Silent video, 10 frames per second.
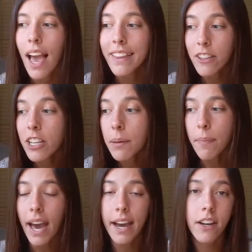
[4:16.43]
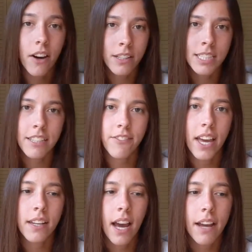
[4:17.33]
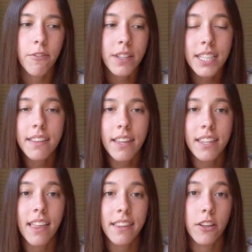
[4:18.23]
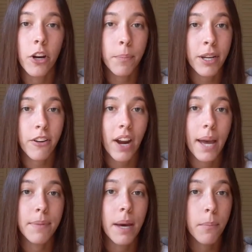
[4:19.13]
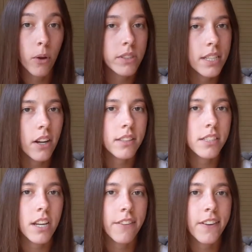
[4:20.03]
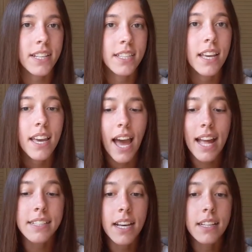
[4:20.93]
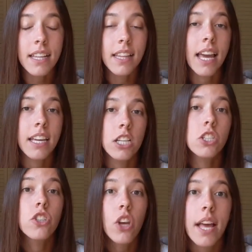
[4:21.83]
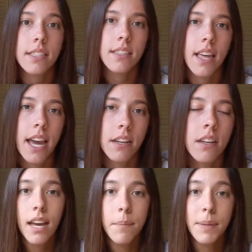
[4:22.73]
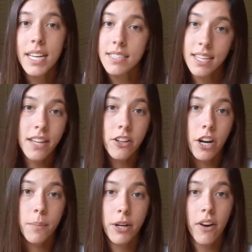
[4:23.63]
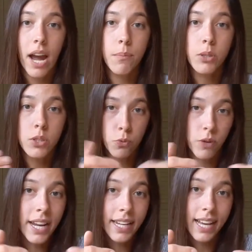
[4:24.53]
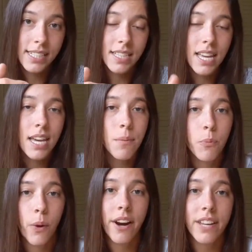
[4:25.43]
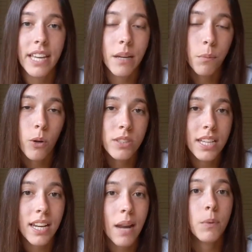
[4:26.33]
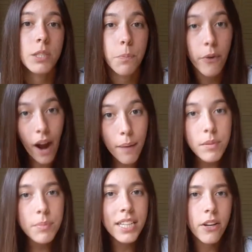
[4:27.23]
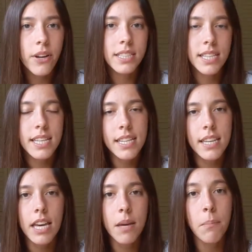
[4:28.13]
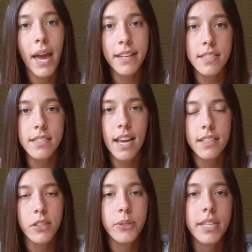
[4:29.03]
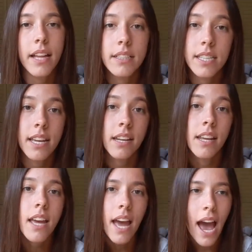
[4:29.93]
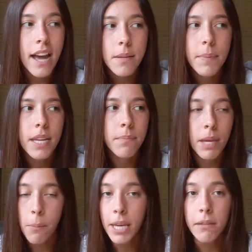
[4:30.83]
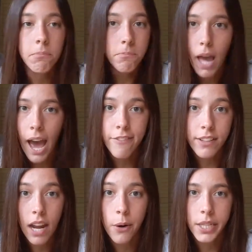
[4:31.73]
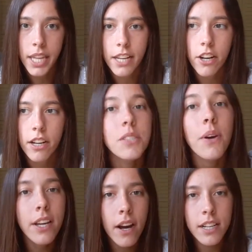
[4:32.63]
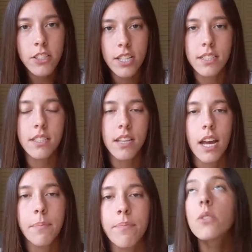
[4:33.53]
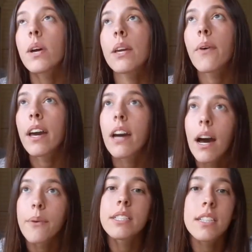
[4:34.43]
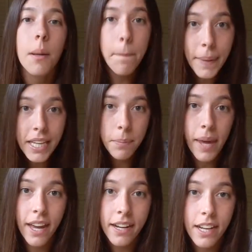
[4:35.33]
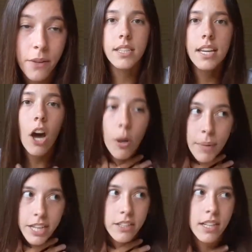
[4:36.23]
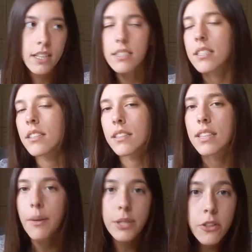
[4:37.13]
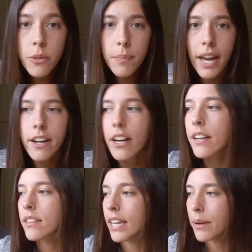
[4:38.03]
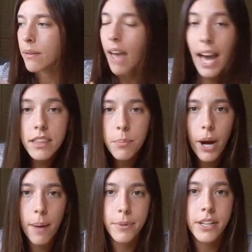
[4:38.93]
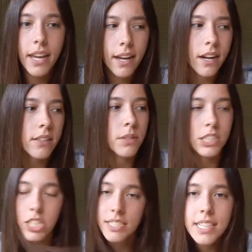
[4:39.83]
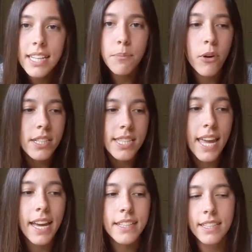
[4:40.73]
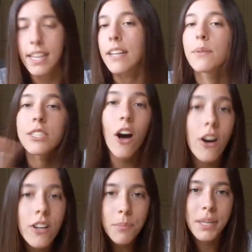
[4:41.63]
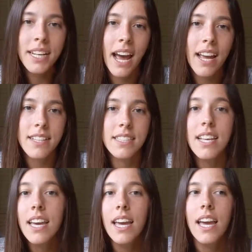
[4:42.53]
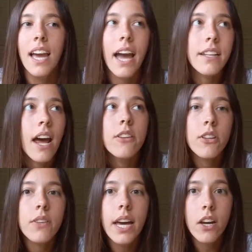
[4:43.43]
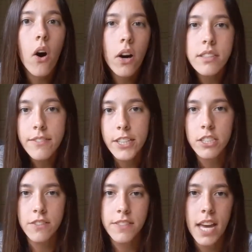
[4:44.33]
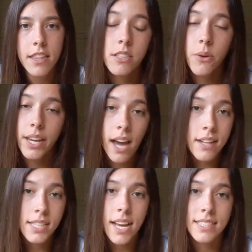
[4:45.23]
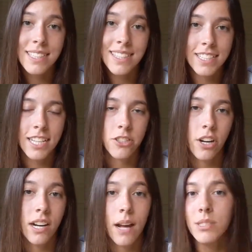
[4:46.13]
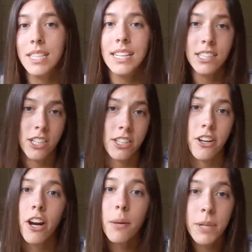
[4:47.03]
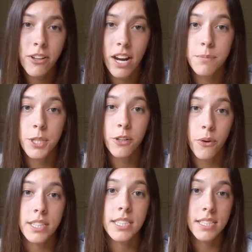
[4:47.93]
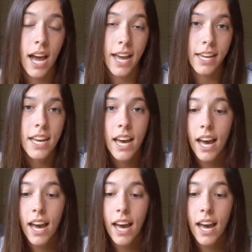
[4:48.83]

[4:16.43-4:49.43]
And looking back on the event, I really think that the hermit crab that molted on the surface had done it like just then. Because the other hermit crab was right next to him where he had molted and was probably going to eat him and his exoskeleton had it been maybe half an hour later. So I caught it just in time. So anyway, I was in a big panic. Like, oh my goodness, they were doing better. They had the proper care. They just needed more sand and then it was all gonna be nice. And now they're like on the verge of death. So I contacted the teacher and I was like, look, your hermit crabs are going to die.